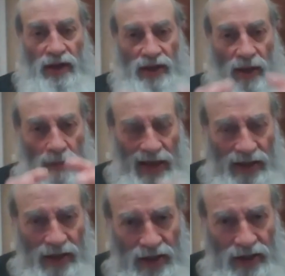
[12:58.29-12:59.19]
The
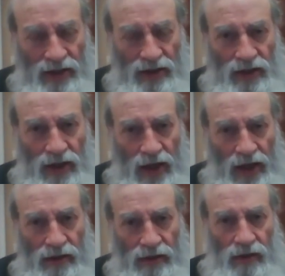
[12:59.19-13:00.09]
melon is
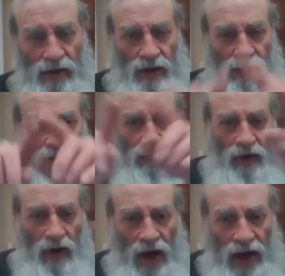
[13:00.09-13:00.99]
inside, the
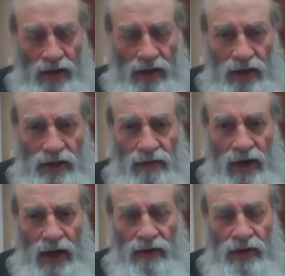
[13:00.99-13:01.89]
rind is
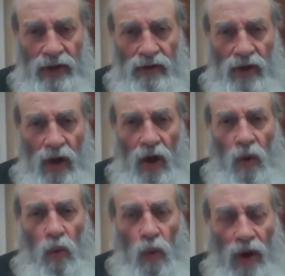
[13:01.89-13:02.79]
around it.
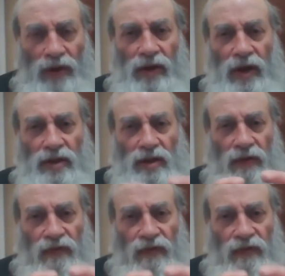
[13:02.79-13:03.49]
What is the